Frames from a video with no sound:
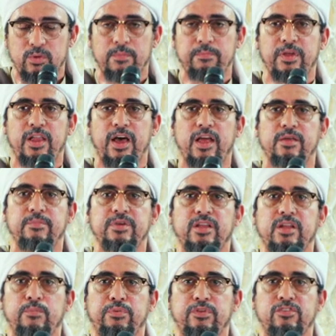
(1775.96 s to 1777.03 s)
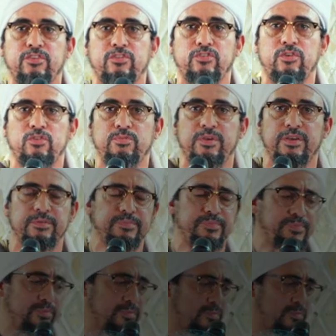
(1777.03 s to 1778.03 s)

rabbil alameen. And please excuse me.